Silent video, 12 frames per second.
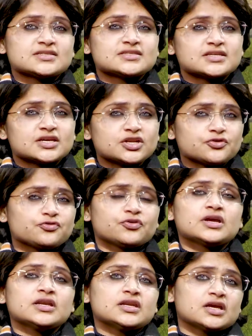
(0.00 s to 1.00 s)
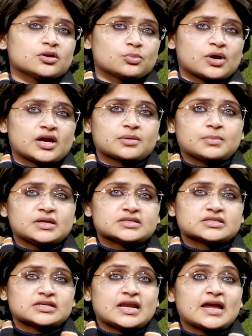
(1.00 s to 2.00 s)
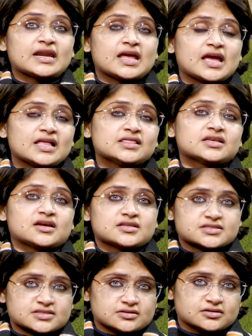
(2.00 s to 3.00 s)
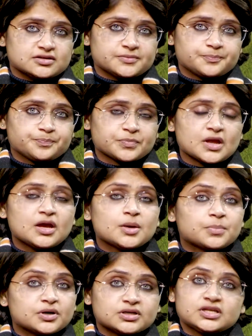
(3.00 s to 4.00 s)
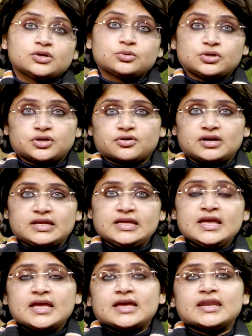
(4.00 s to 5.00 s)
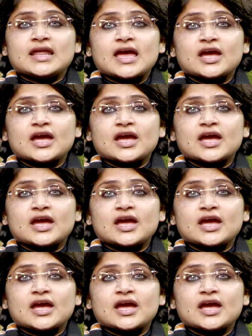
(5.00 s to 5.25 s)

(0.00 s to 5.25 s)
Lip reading: a significant environmental and health concern, particularly in